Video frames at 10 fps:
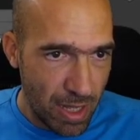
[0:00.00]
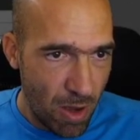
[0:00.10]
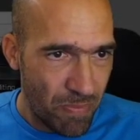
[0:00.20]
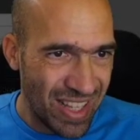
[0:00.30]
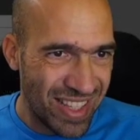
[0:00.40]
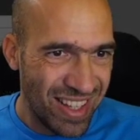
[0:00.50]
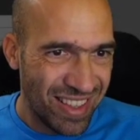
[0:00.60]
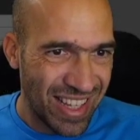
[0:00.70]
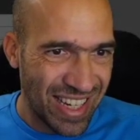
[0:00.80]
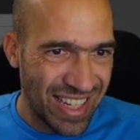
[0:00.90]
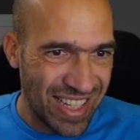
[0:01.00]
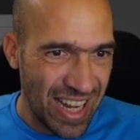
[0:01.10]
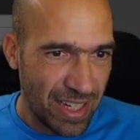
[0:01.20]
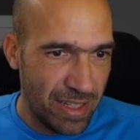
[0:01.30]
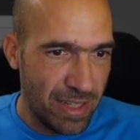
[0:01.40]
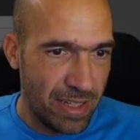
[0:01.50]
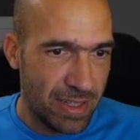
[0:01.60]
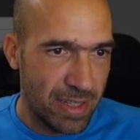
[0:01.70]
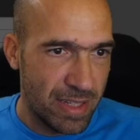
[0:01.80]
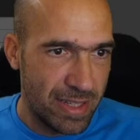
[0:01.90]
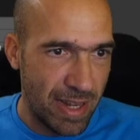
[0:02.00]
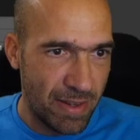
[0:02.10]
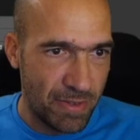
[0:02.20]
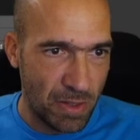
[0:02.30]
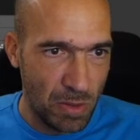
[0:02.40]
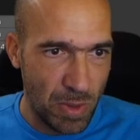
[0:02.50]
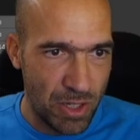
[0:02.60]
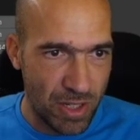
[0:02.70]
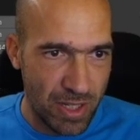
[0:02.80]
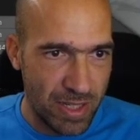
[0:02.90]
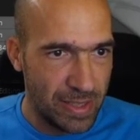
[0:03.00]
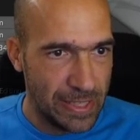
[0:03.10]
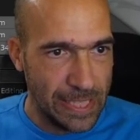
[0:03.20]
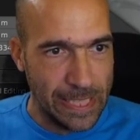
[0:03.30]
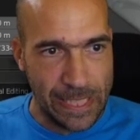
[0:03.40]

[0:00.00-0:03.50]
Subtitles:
Now it's not exactly central, which is